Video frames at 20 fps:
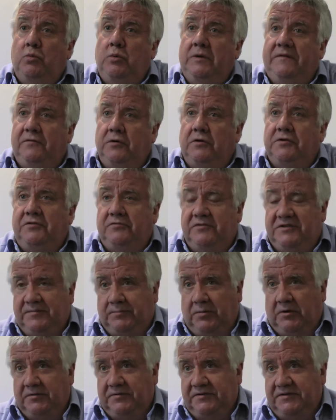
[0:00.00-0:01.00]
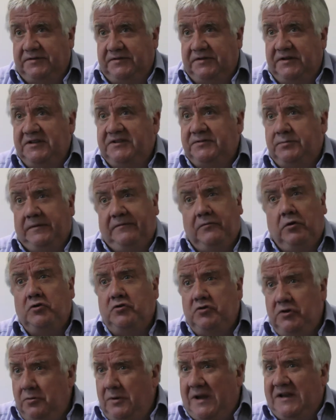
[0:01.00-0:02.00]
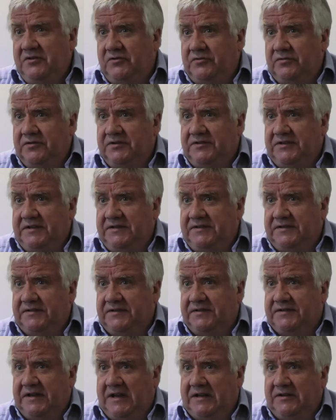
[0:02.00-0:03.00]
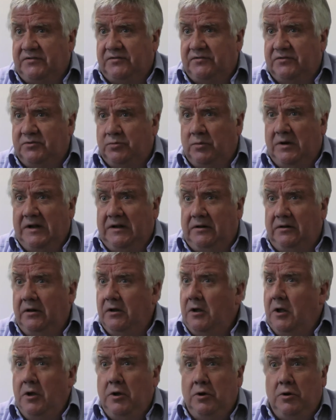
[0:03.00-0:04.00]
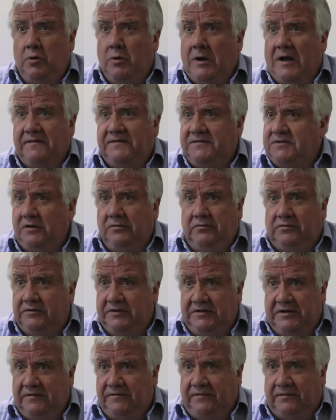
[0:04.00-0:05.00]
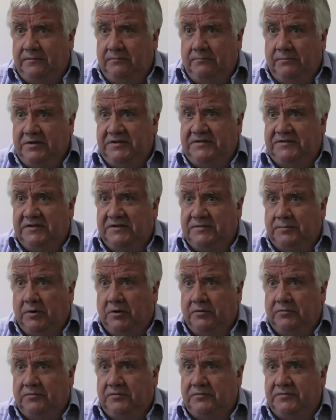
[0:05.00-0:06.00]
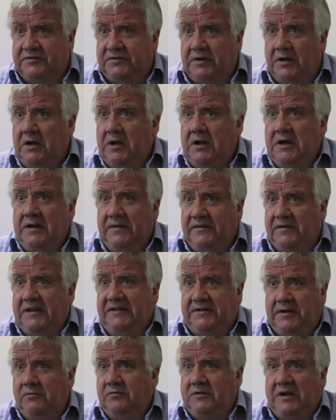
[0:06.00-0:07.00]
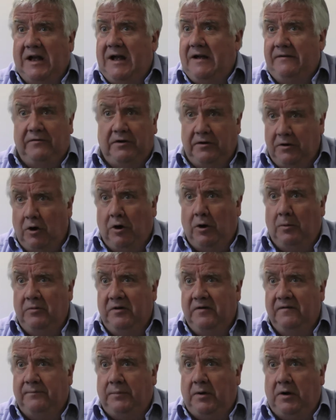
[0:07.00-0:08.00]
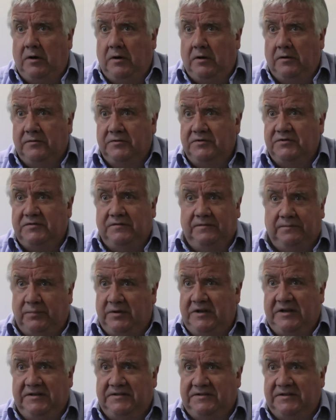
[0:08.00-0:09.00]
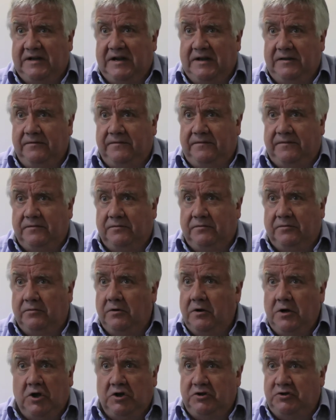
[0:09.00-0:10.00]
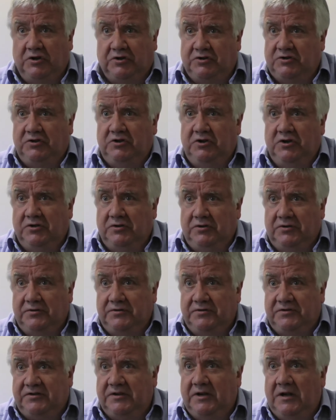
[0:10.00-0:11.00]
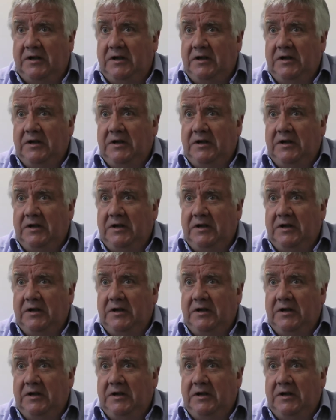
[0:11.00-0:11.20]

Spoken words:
We've got to respond to this. We've got new entrants into the sector as well who have totally different business models. They don't have an army of partners who've been together for a dozen years.